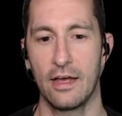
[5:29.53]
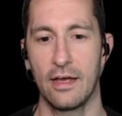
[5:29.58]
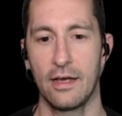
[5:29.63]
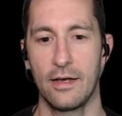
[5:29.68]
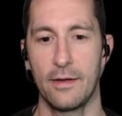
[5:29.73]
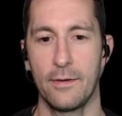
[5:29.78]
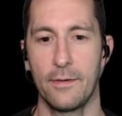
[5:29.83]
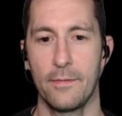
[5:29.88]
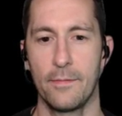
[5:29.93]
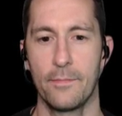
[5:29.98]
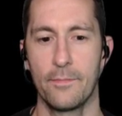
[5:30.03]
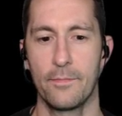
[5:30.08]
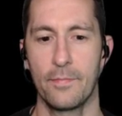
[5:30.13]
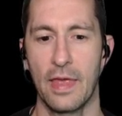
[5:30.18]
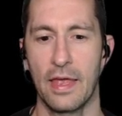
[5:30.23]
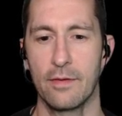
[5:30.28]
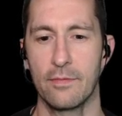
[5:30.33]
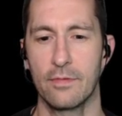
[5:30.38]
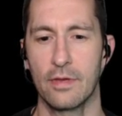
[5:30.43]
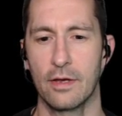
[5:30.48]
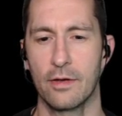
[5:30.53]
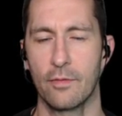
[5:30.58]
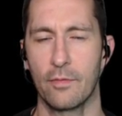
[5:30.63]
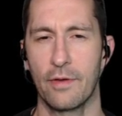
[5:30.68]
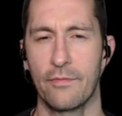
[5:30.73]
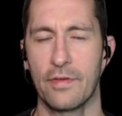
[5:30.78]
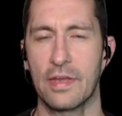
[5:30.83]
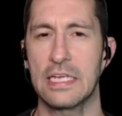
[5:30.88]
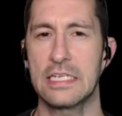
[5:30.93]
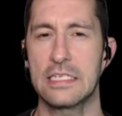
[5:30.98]
If
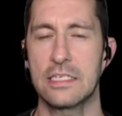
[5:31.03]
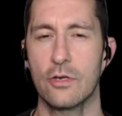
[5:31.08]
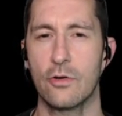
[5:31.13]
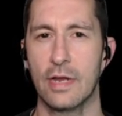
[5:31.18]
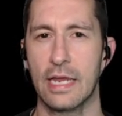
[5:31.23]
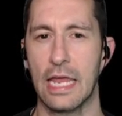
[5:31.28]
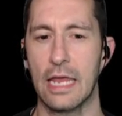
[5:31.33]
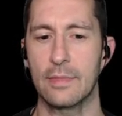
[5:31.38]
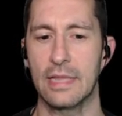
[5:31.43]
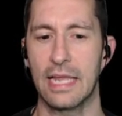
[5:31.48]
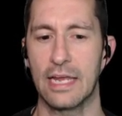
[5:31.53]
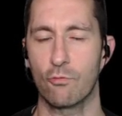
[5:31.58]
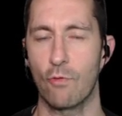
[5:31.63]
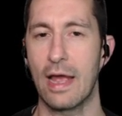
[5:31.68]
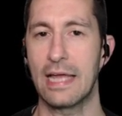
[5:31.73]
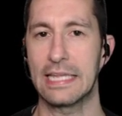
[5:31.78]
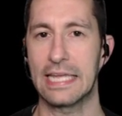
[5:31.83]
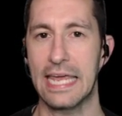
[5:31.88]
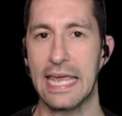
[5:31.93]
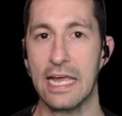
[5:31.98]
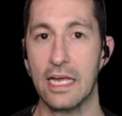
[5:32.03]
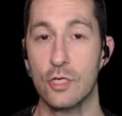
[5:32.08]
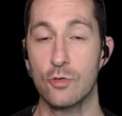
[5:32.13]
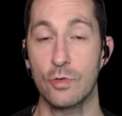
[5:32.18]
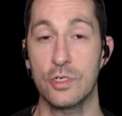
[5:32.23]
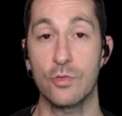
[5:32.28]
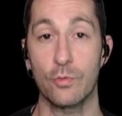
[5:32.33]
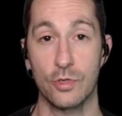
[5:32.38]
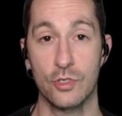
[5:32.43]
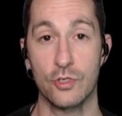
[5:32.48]
we consider a game like Rally
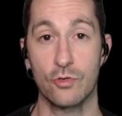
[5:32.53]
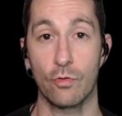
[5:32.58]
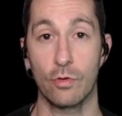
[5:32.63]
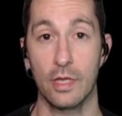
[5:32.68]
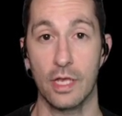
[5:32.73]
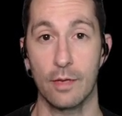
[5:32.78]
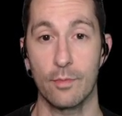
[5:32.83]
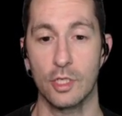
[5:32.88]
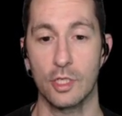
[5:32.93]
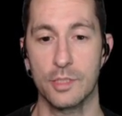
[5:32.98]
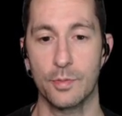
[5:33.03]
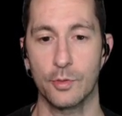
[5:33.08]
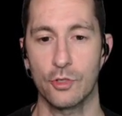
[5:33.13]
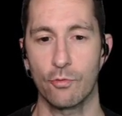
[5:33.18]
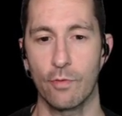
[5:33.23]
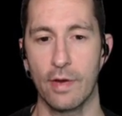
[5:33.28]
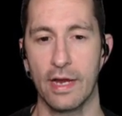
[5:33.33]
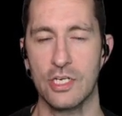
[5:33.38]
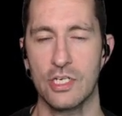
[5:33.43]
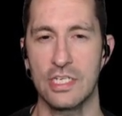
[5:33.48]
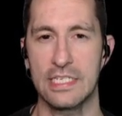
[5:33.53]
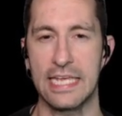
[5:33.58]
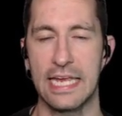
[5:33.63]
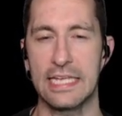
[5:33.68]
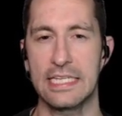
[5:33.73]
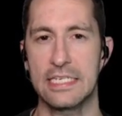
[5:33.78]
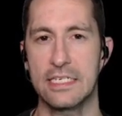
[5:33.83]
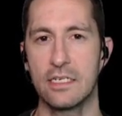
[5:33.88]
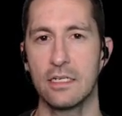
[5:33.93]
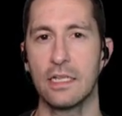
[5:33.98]
X, which was scrolling in multiple directions,
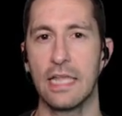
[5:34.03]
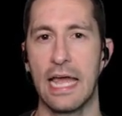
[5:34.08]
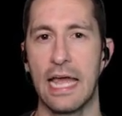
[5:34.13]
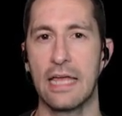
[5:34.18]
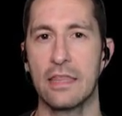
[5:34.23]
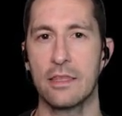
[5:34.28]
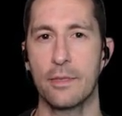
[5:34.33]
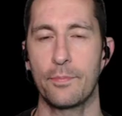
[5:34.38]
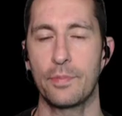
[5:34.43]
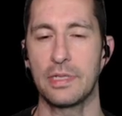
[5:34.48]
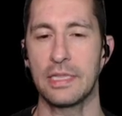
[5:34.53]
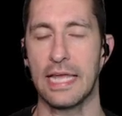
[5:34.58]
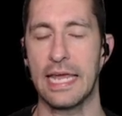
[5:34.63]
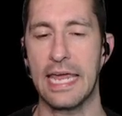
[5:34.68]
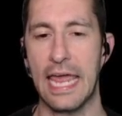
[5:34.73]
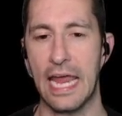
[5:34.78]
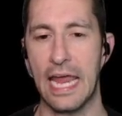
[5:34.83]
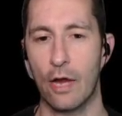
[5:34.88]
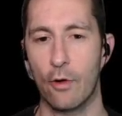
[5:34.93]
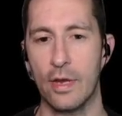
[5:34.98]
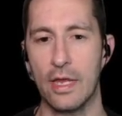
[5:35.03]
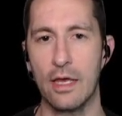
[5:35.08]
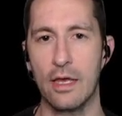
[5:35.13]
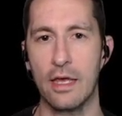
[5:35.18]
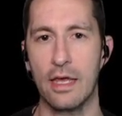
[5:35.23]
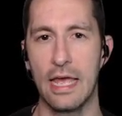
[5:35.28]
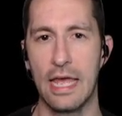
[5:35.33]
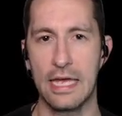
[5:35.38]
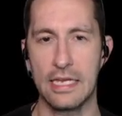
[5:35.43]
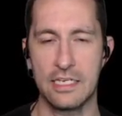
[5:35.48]
it still had the play
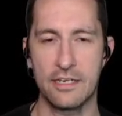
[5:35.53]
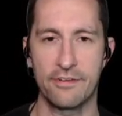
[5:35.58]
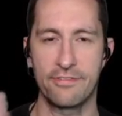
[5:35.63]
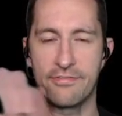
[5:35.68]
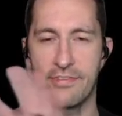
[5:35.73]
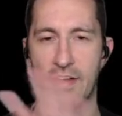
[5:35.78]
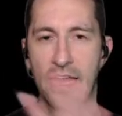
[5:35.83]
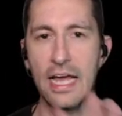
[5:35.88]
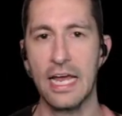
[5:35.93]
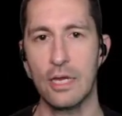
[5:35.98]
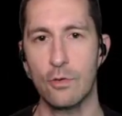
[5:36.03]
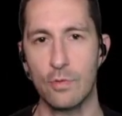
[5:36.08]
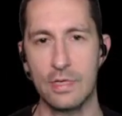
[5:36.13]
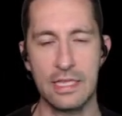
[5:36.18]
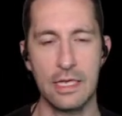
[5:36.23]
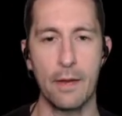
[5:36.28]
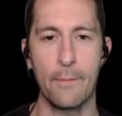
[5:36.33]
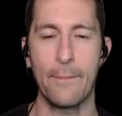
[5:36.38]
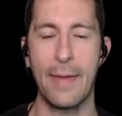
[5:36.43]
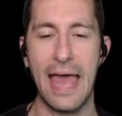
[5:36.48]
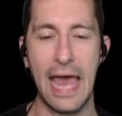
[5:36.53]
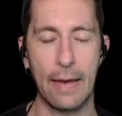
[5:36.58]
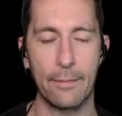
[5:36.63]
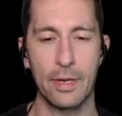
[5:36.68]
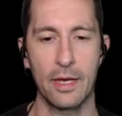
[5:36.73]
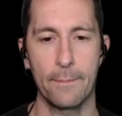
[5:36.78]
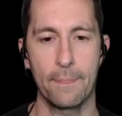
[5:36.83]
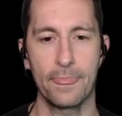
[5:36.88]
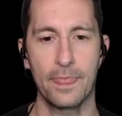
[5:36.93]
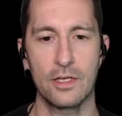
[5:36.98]
area defined within a
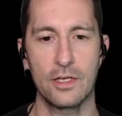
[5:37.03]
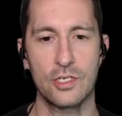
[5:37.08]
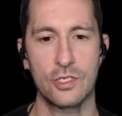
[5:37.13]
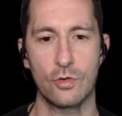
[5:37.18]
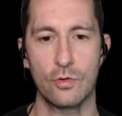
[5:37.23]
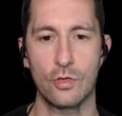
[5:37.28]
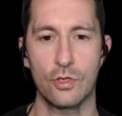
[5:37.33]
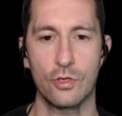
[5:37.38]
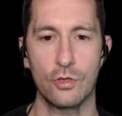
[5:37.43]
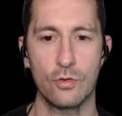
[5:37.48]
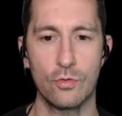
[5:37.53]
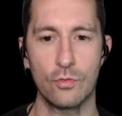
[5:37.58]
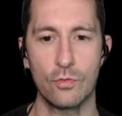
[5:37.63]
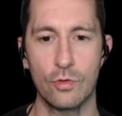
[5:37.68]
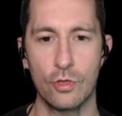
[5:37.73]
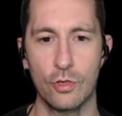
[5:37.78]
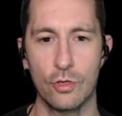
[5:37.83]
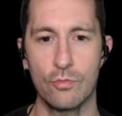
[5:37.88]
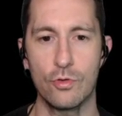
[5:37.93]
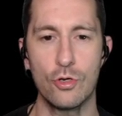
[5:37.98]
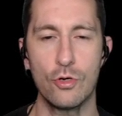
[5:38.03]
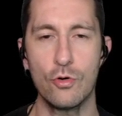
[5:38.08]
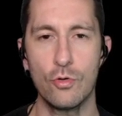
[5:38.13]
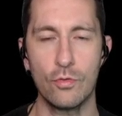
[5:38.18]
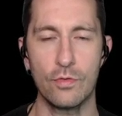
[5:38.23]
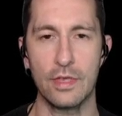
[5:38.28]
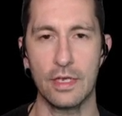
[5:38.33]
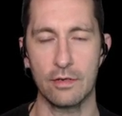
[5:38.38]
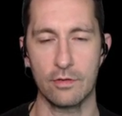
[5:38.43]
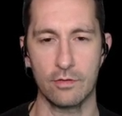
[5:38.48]
map. So you
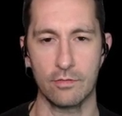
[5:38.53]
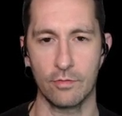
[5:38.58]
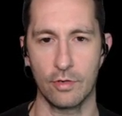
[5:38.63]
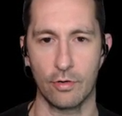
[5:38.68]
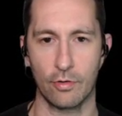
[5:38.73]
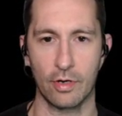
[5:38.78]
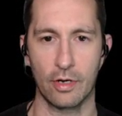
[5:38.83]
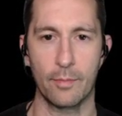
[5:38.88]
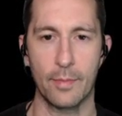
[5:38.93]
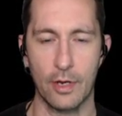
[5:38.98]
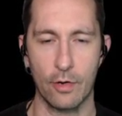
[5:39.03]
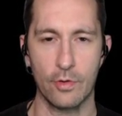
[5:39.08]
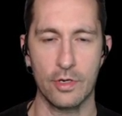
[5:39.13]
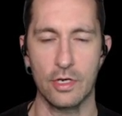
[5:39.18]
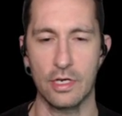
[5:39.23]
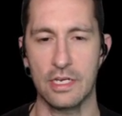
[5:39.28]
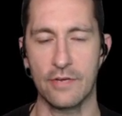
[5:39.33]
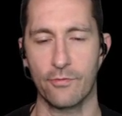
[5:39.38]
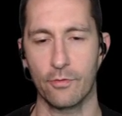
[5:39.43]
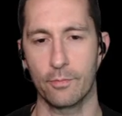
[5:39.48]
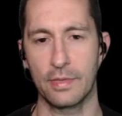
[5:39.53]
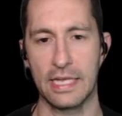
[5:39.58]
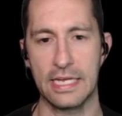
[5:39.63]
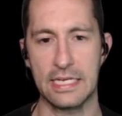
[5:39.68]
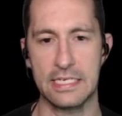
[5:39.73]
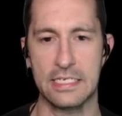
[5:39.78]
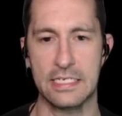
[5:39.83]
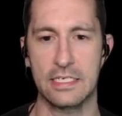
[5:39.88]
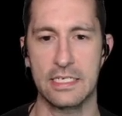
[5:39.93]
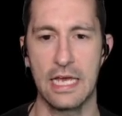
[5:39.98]
knew that you're going to be going to different
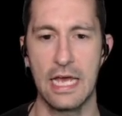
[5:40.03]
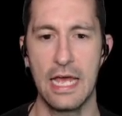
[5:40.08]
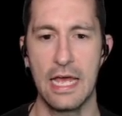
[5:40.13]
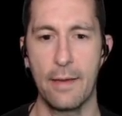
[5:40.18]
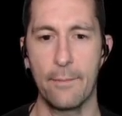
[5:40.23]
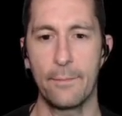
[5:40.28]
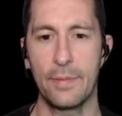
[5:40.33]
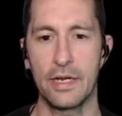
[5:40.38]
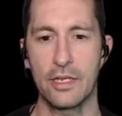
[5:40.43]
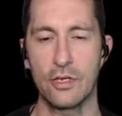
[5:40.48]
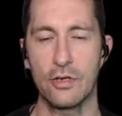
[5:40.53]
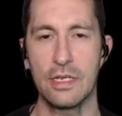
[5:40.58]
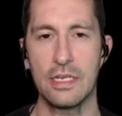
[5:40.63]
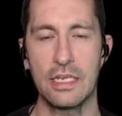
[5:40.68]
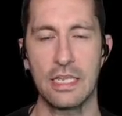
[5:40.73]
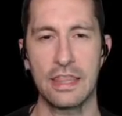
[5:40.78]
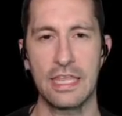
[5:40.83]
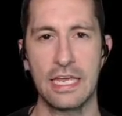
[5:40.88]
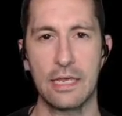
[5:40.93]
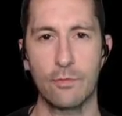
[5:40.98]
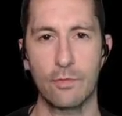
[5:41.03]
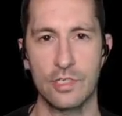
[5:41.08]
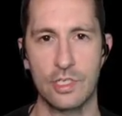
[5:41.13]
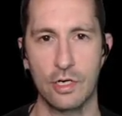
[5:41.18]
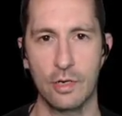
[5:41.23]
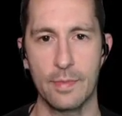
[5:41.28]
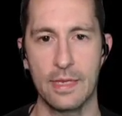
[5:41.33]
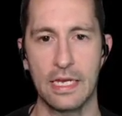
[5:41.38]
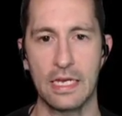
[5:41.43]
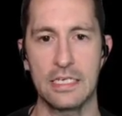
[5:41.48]
places, but you didn't think it was
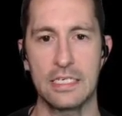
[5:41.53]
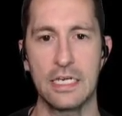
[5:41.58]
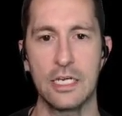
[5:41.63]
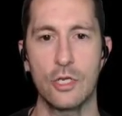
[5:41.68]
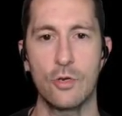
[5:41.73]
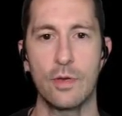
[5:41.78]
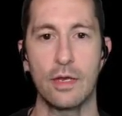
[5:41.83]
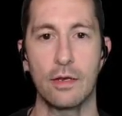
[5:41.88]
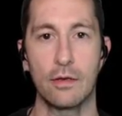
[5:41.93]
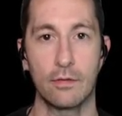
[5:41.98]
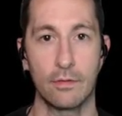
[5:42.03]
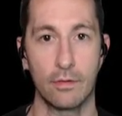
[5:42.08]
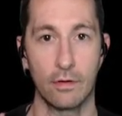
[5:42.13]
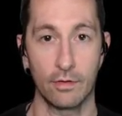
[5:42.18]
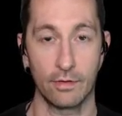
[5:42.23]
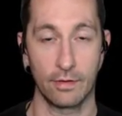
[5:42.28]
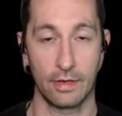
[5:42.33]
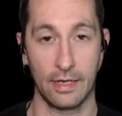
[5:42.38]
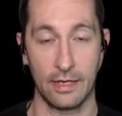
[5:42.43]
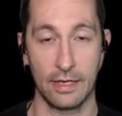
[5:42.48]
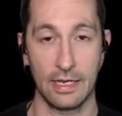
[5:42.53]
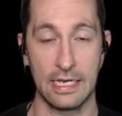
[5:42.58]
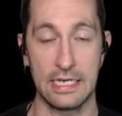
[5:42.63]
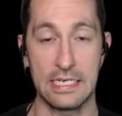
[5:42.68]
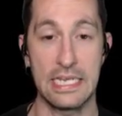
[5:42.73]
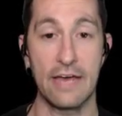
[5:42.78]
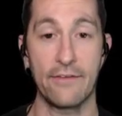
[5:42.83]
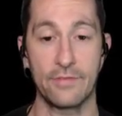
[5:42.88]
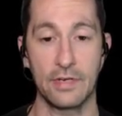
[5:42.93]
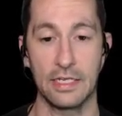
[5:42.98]
going to be continuing
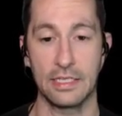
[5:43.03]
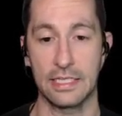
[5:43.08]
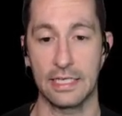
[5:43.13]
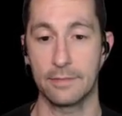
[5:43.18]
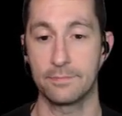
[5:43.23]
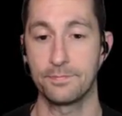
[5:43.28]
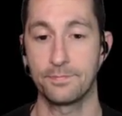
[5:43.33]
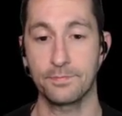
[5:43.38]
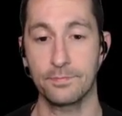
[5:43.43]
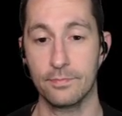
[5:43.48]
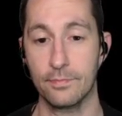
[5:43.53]
indefinitely.